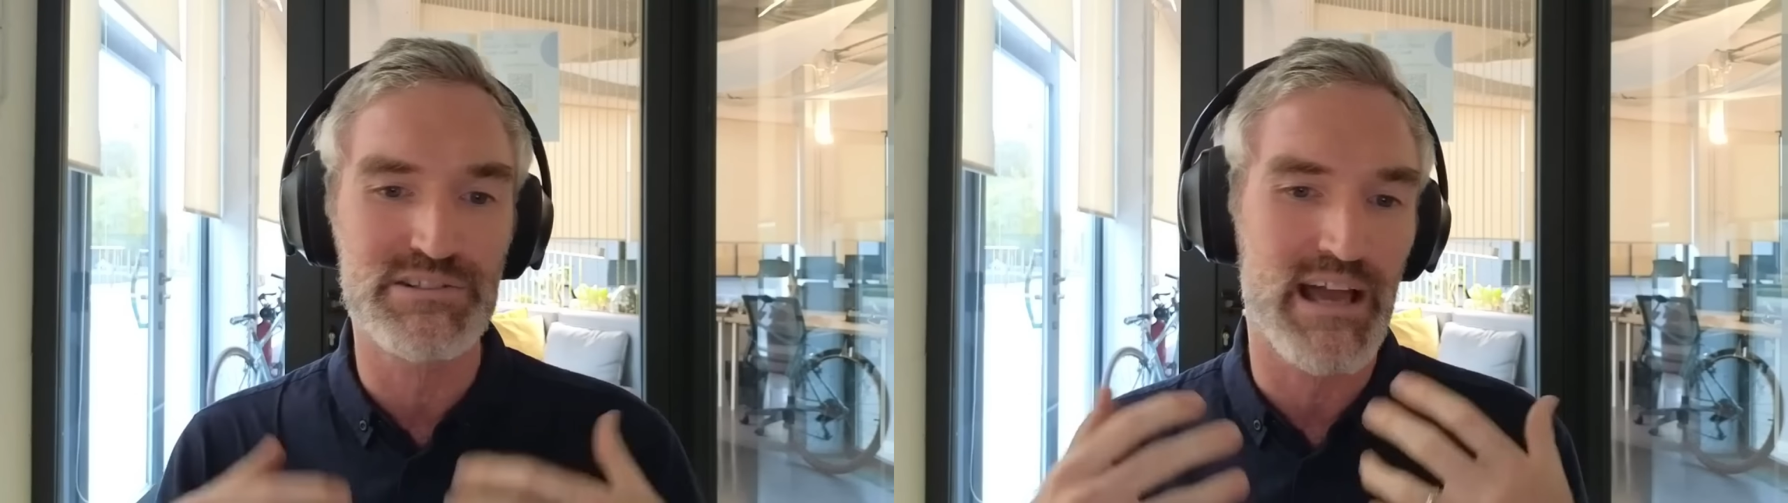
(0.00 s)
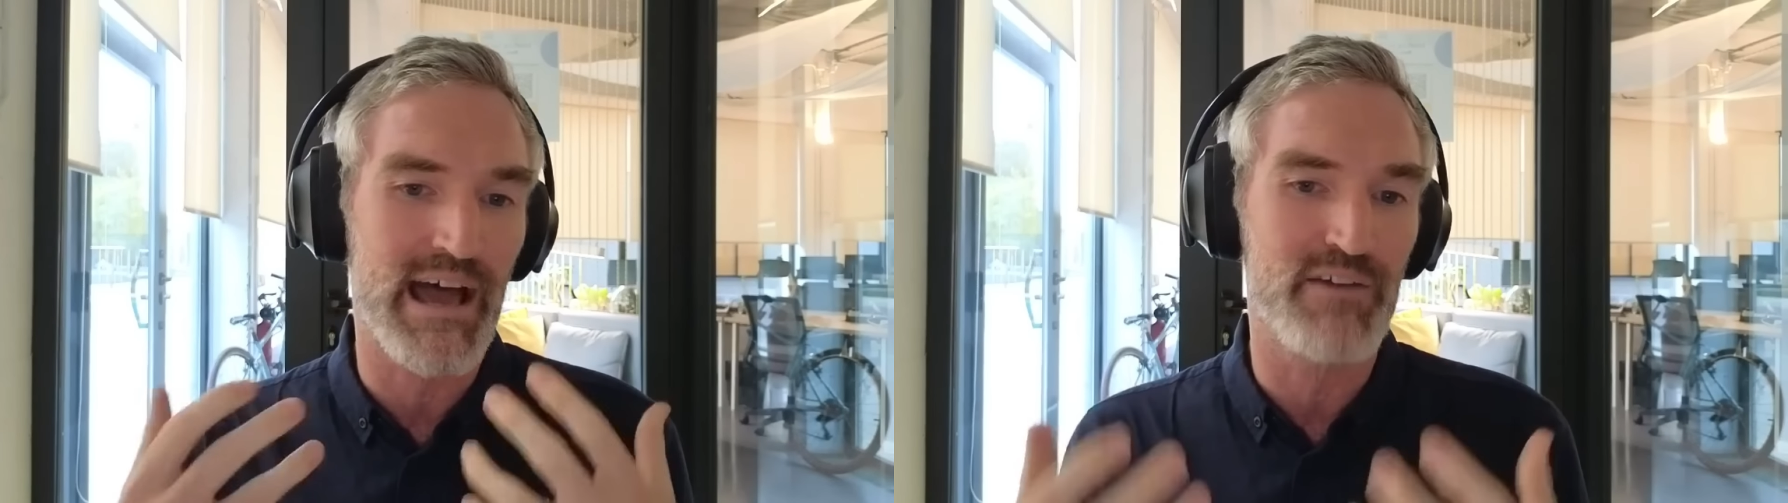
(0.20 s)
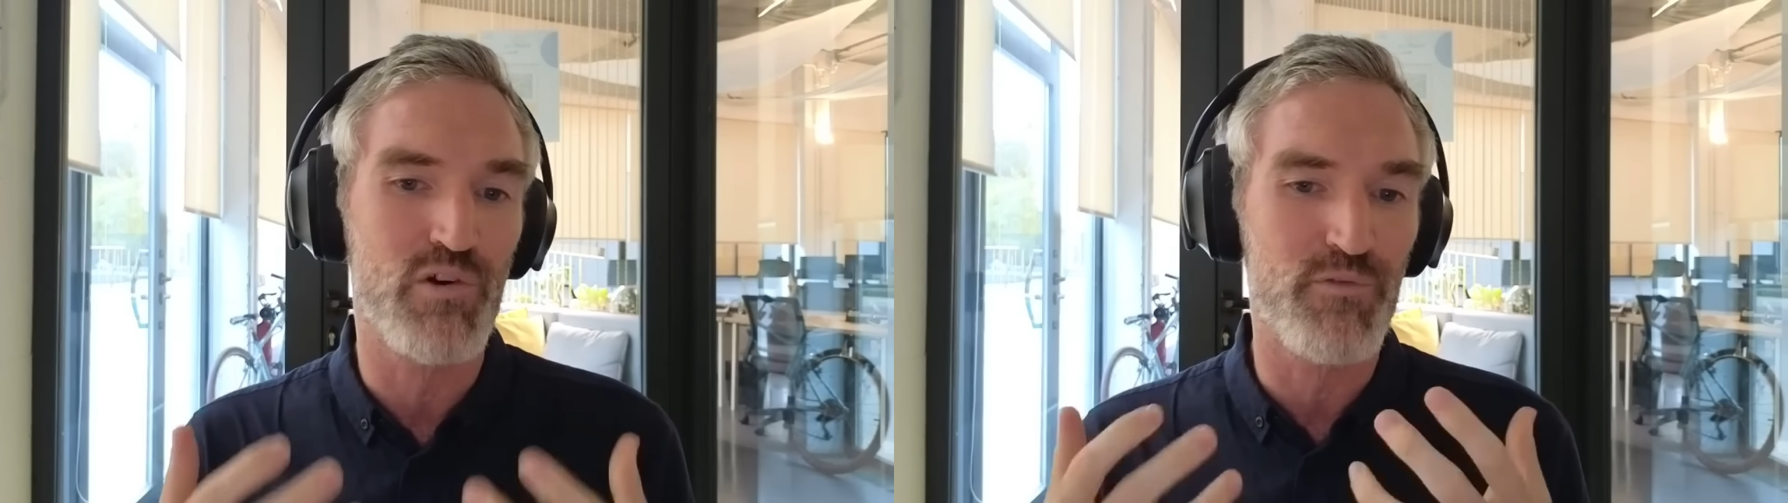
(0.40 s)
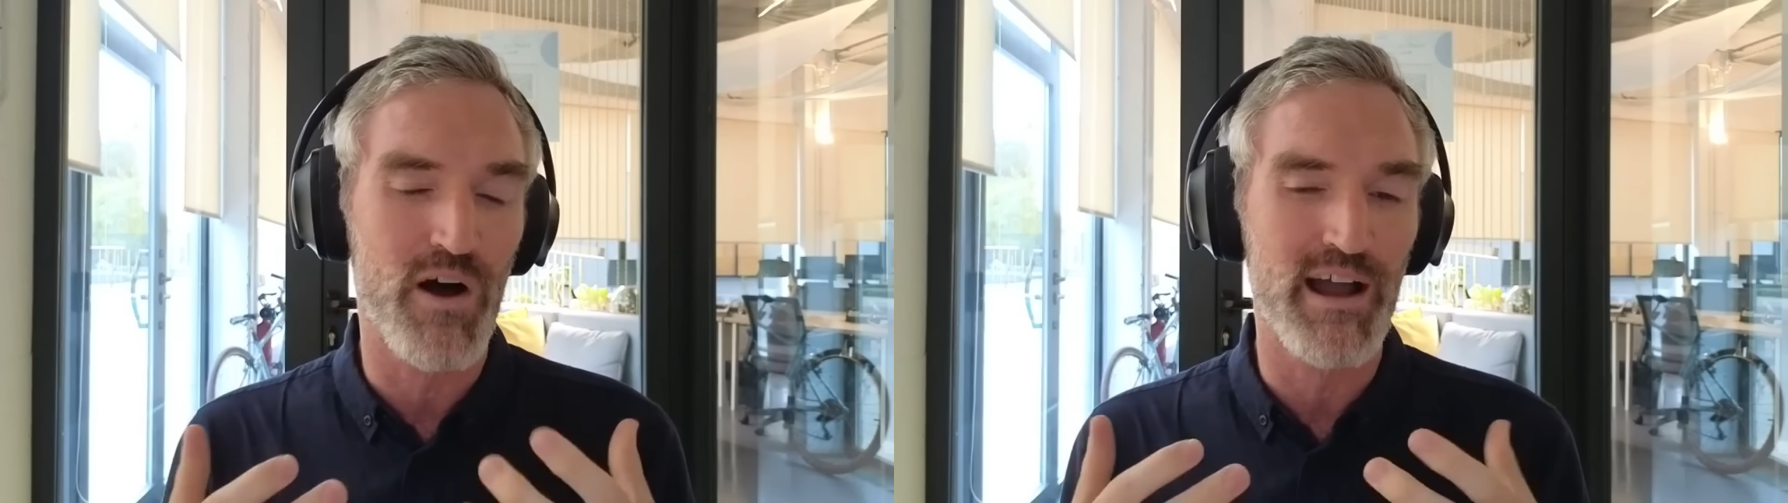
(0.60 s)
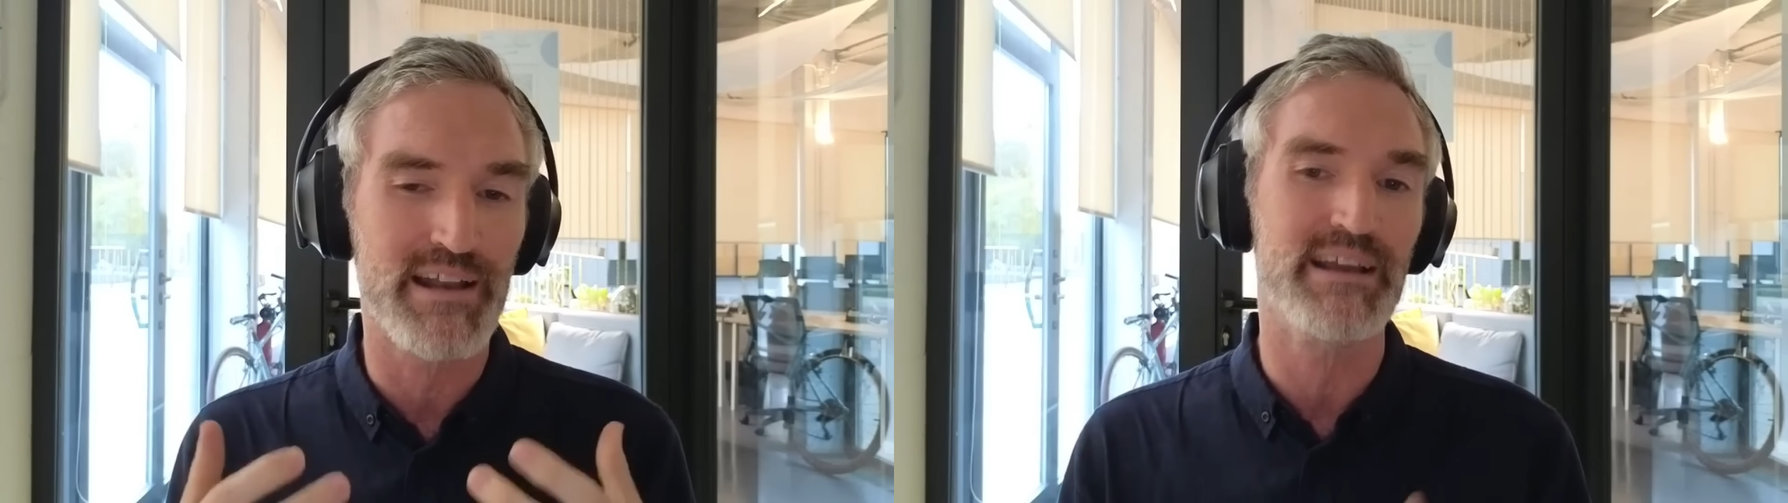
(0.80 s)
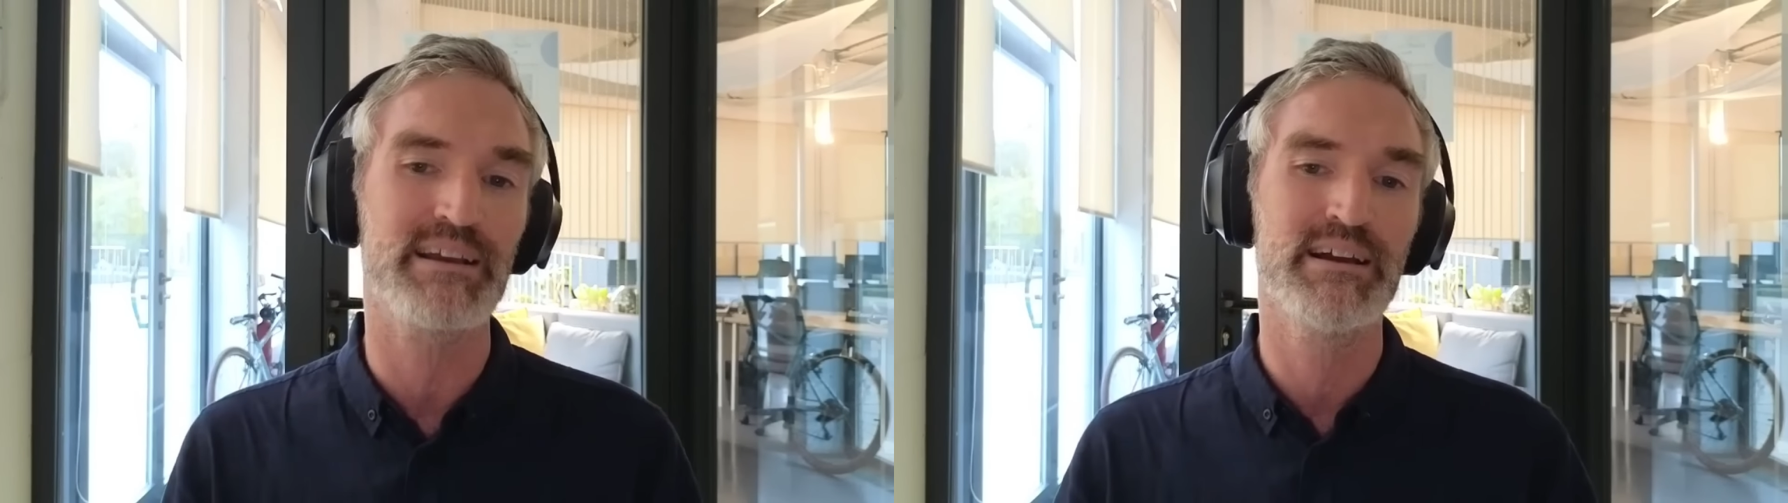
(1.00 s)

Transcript: and refining